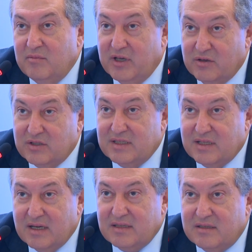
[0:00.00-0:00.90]
Because
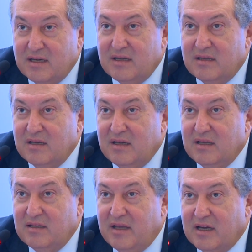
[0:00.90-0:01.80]
as I said,
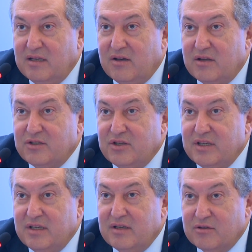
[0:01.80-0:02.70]

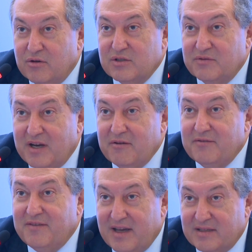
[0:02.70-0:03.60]
technology grows
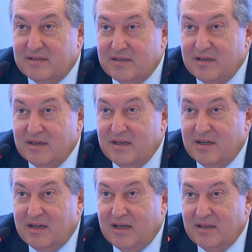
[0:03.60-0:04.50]
very fast.
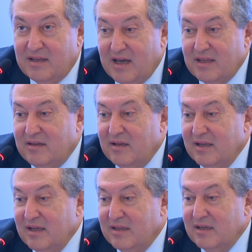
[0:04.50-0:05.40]
And that
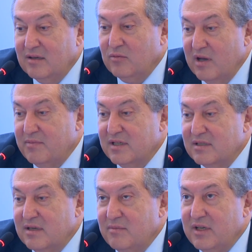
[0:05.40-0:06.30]
lethal
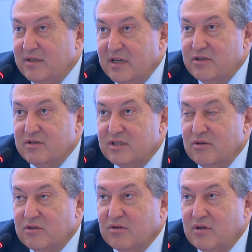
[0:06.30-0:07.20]
weapons can be dangerous
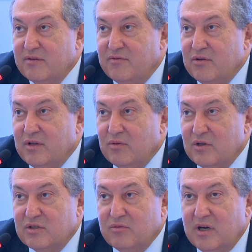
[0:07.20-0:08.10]
not only for the
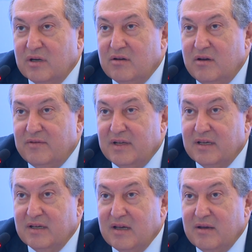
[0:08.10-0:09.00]
ones who are
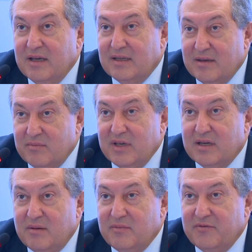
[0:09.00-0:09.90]
conflicting, it can
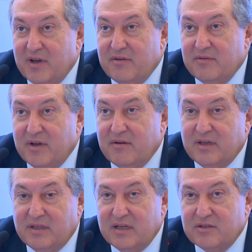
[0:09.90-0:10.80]
become very,
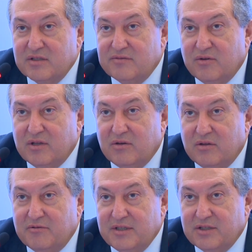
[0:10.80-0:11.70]
very dangerous for the
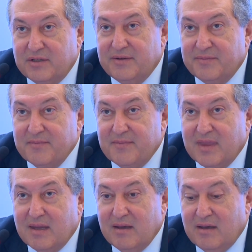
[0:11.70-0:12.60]
whole region.
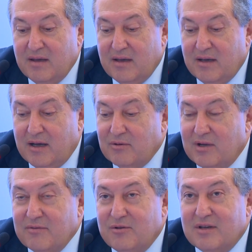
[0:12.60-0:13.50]
I
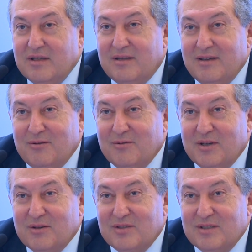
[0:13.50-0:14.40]
would love to continue
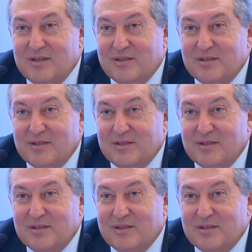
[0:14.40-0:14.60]
because this